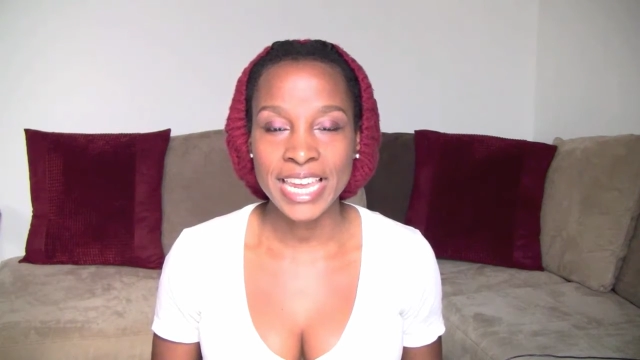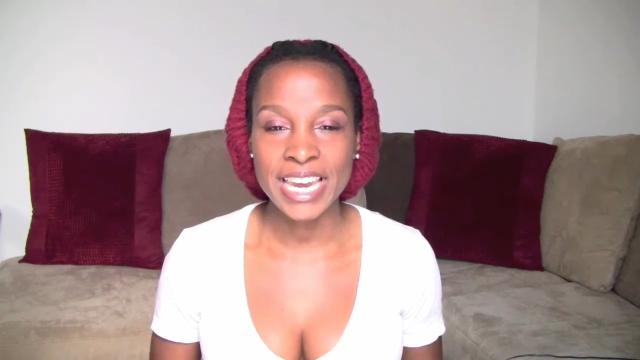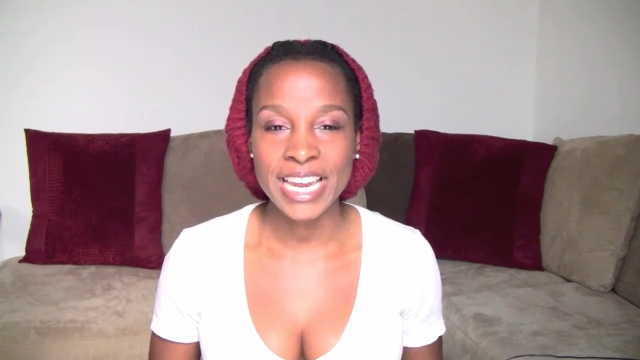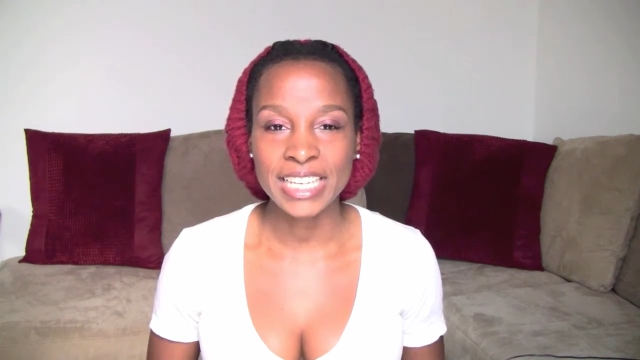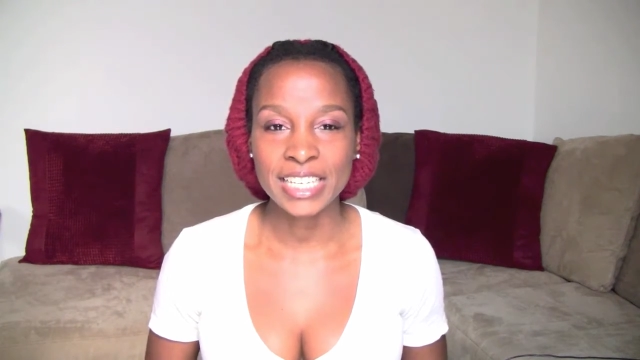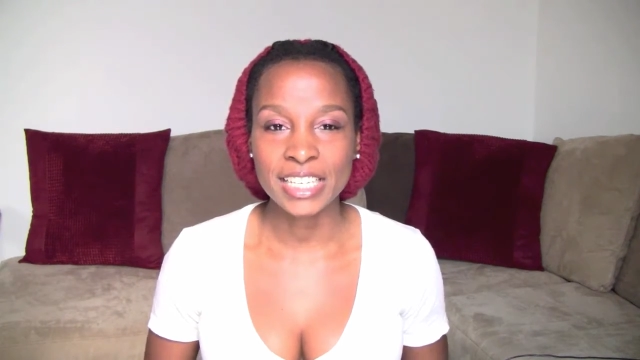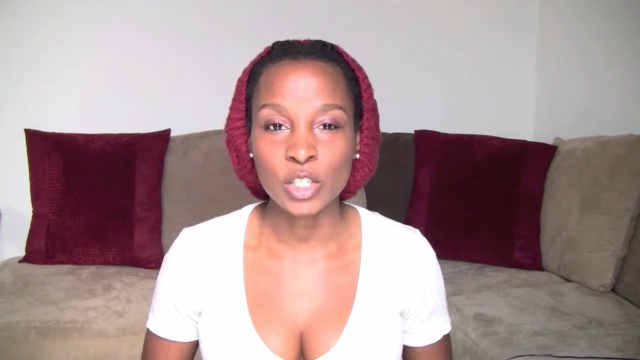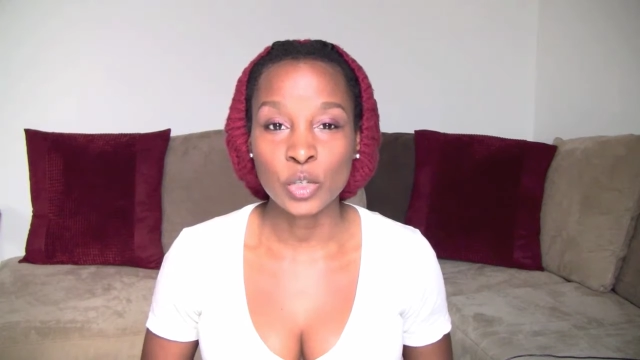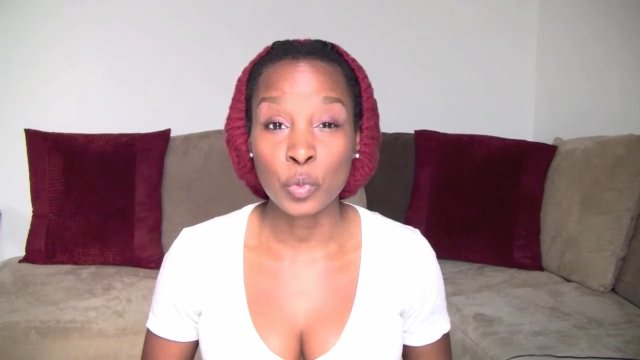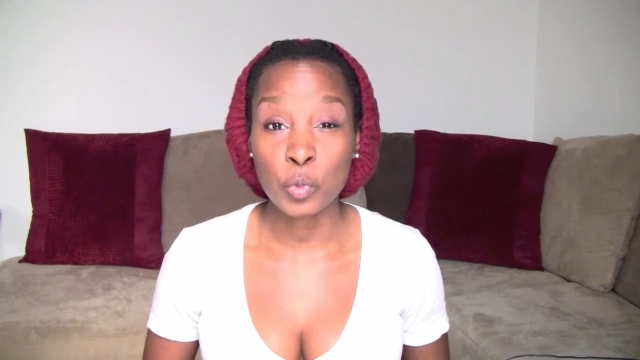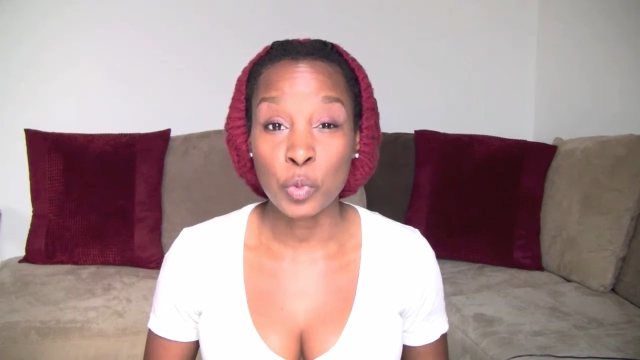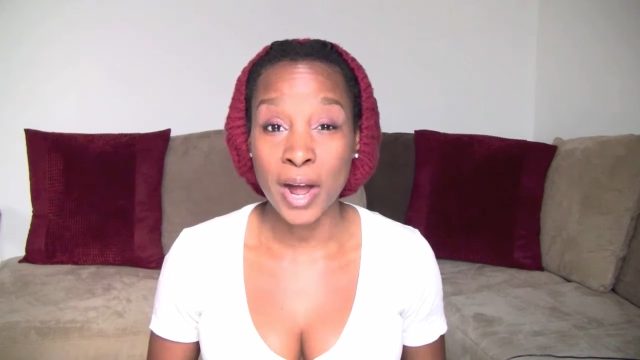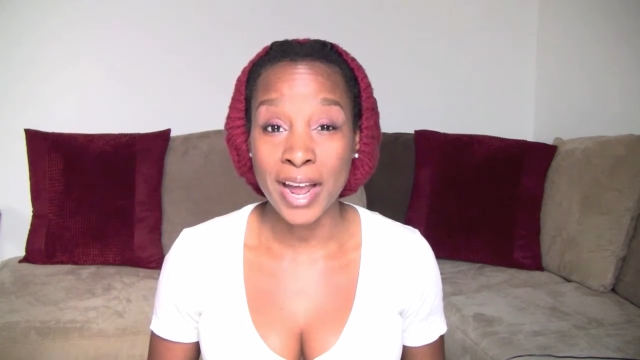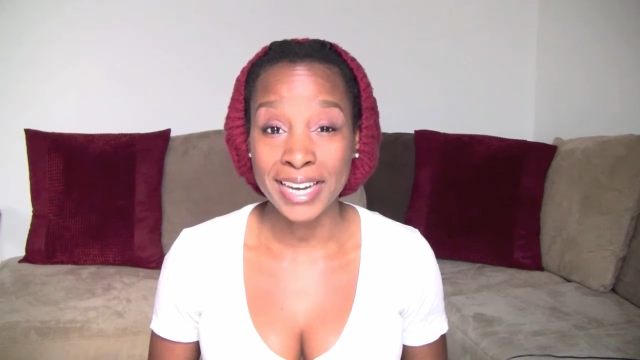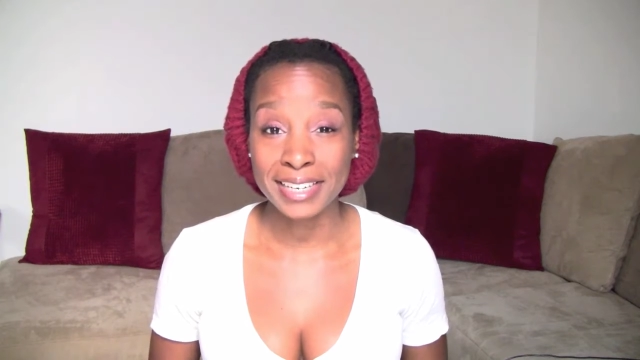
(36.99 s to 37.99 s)
and it looks
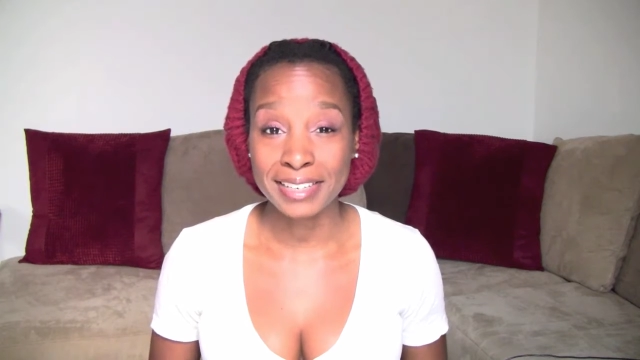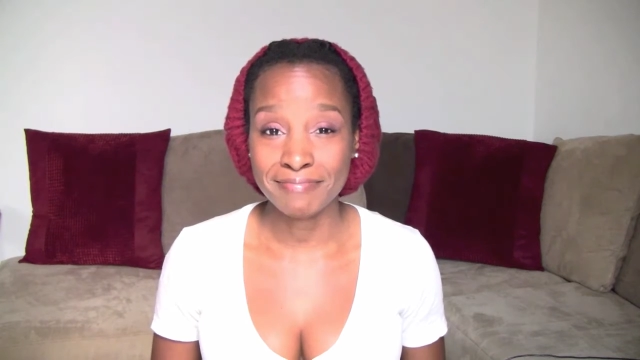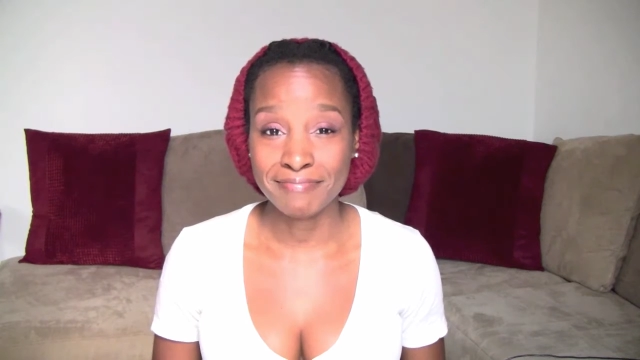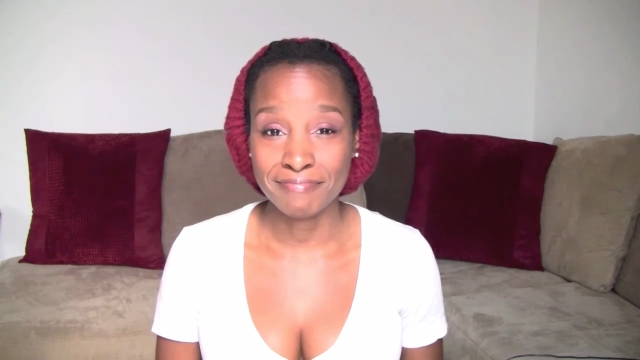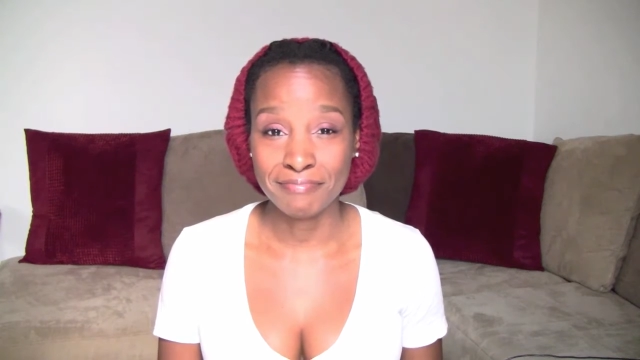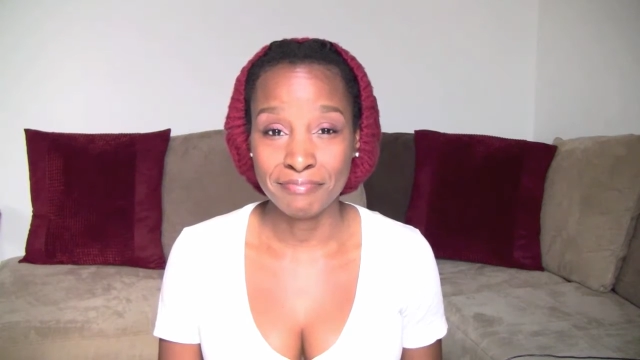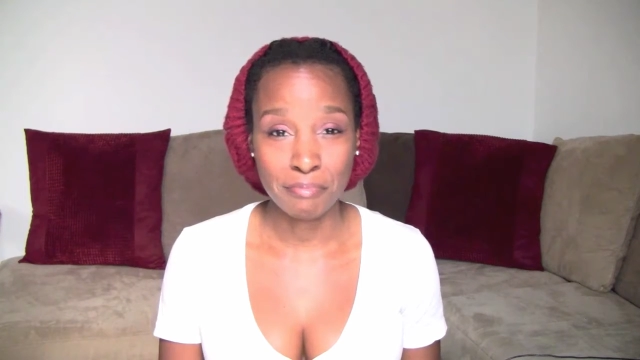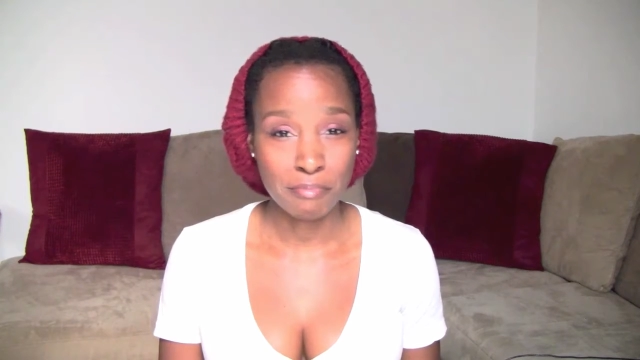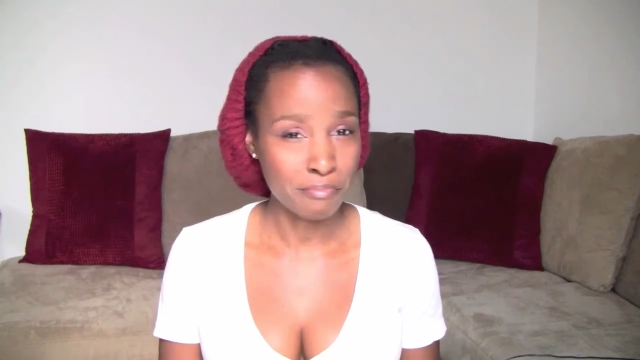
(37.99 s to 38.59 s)
white and